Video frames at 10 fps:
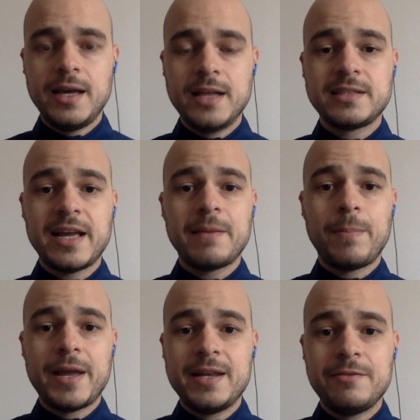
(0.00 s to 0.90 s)
It's like
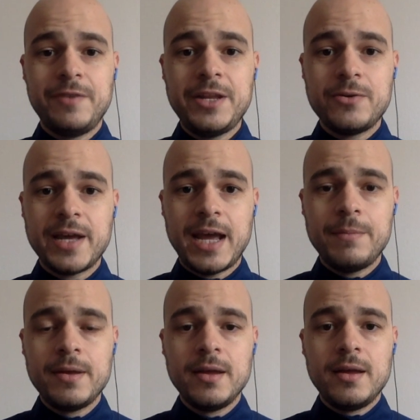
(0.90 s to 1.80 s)
playing a video
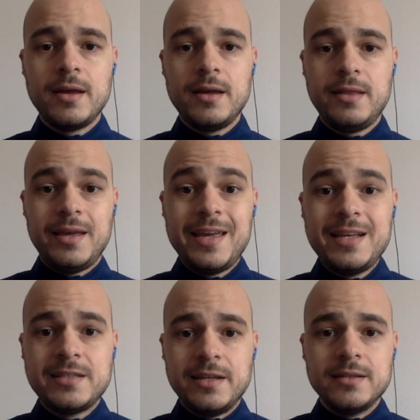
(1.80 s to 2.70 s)
game in the
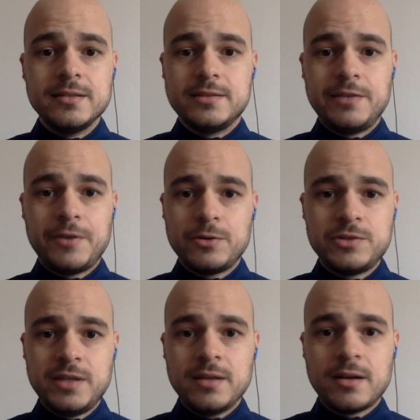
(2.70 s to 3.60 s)
easy
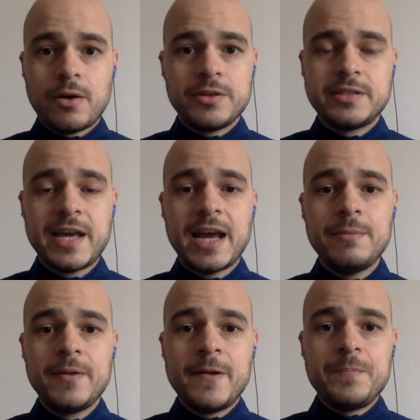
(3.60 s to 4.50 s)
difficulty all the
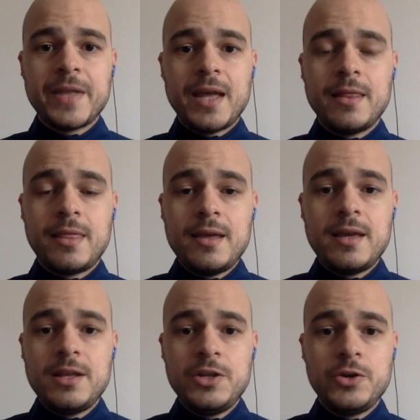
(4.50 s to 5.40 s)
time and
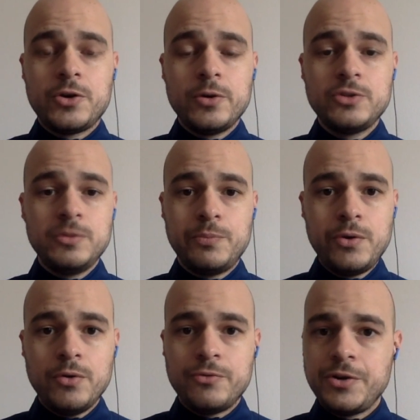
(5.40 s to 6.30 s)
thinking you're going to
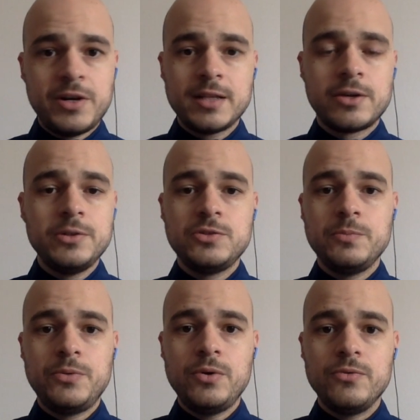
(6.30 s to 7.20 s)
improve. You're not going to
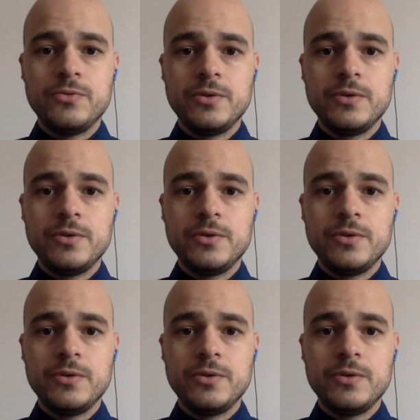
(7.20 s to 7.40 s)
improve.